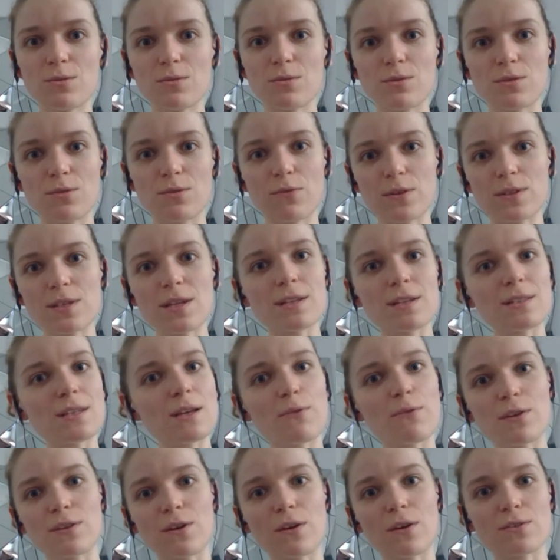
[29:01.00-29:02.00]
to
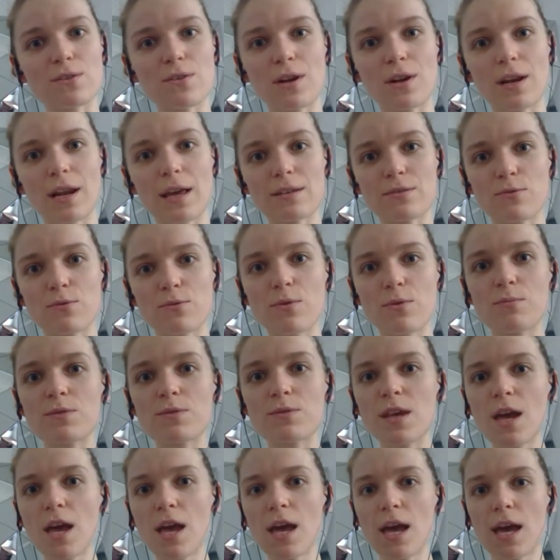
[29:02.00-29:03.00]
facilitate for the other
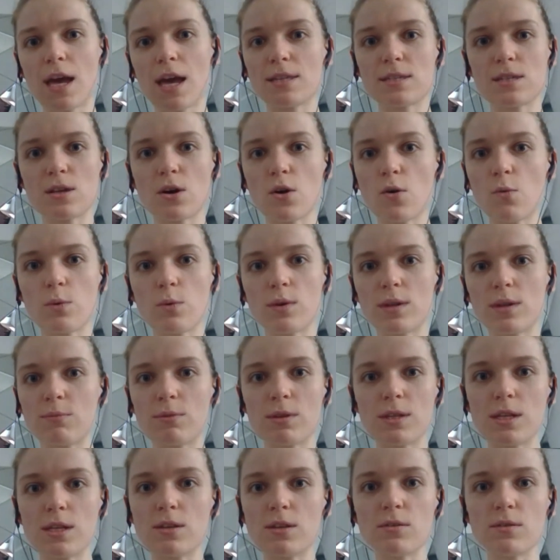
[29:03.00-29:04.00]
classrooms. And so
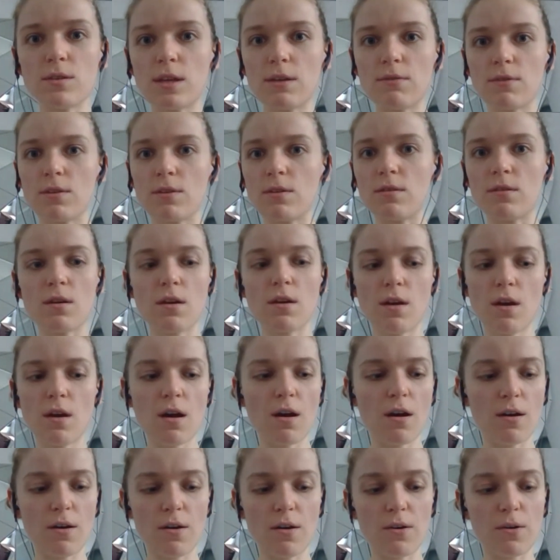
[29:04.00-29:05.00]
we didn't even
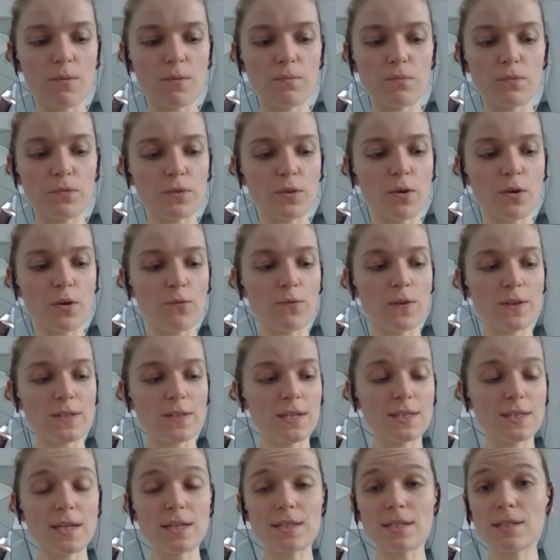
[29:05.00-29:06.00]

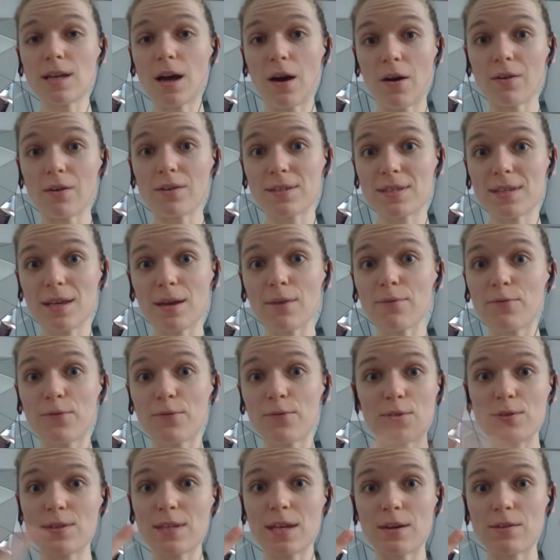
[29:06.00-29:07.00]
facilitate it ourselves
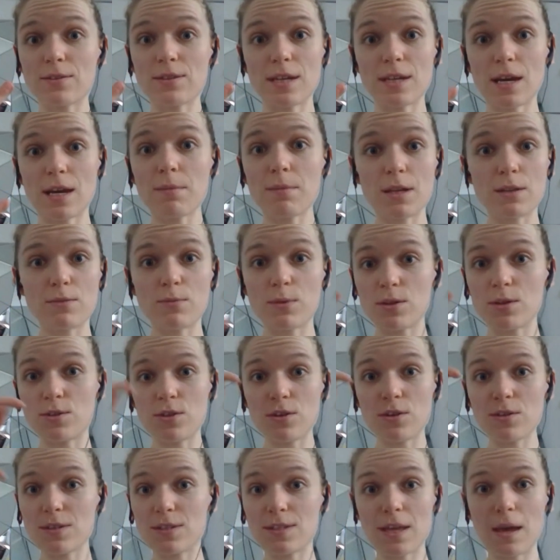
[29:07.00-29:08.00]
for the second time. It was
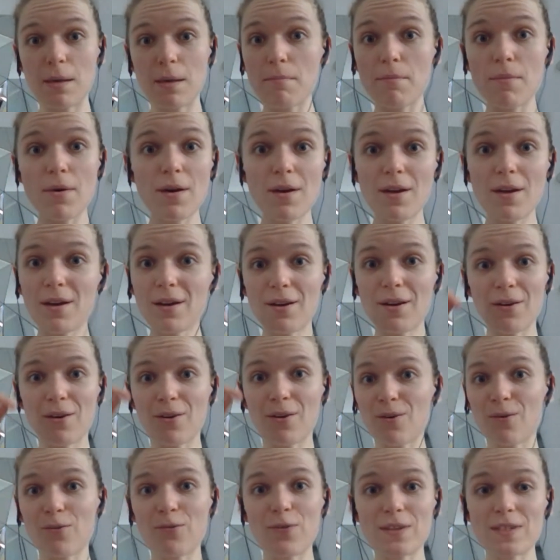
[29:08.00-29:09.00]
just them
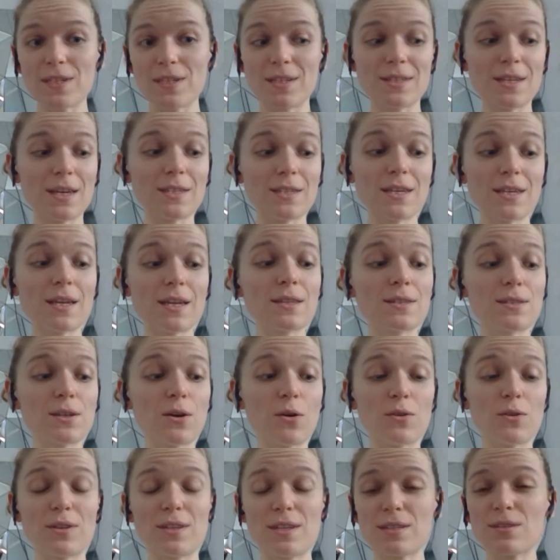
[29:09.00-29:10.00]
facilitating.
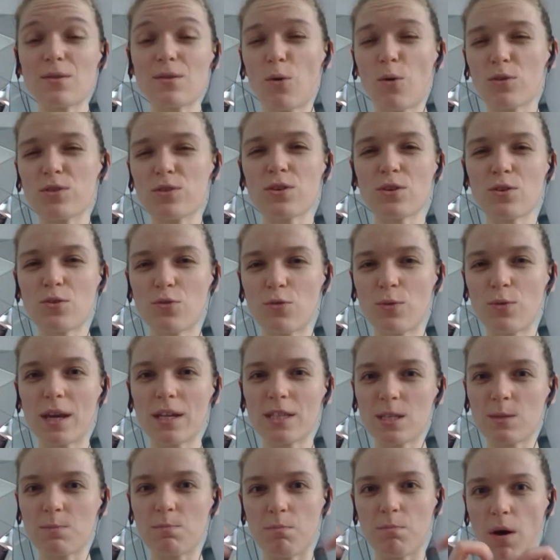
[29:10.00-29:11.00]
So this also
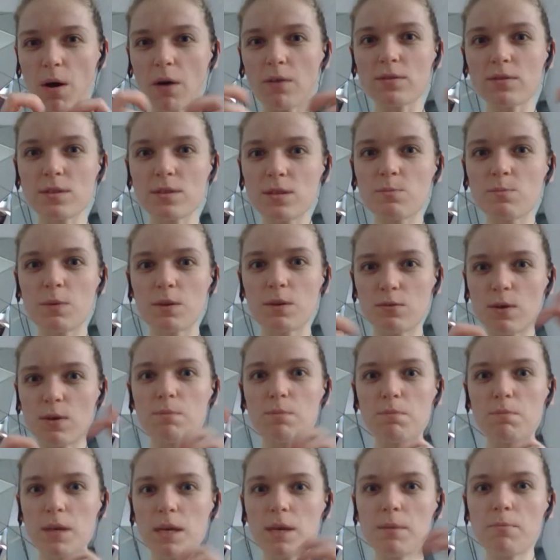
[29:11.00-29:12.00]
creates bonds
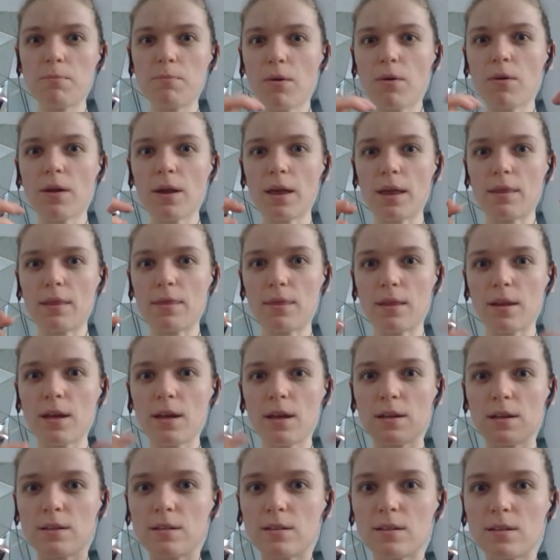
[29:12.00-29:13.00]
between people, and
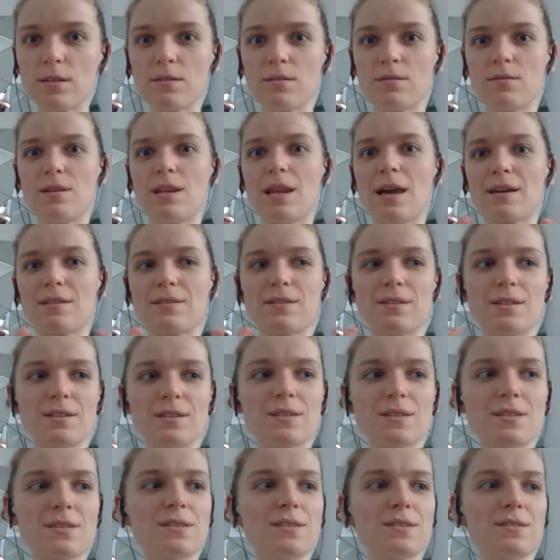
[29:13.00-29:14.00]
like
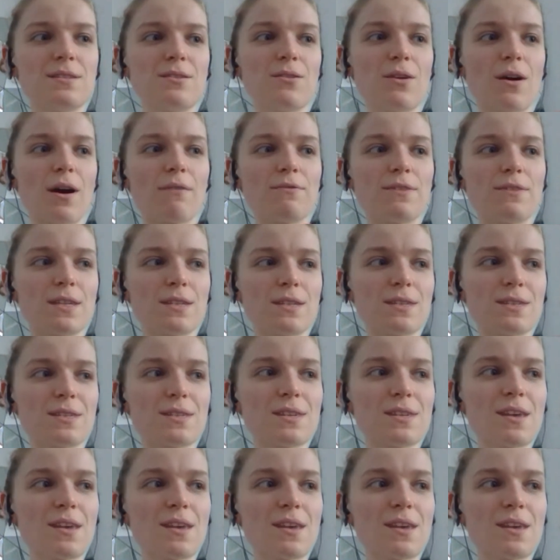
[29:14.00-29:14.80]
this, you have this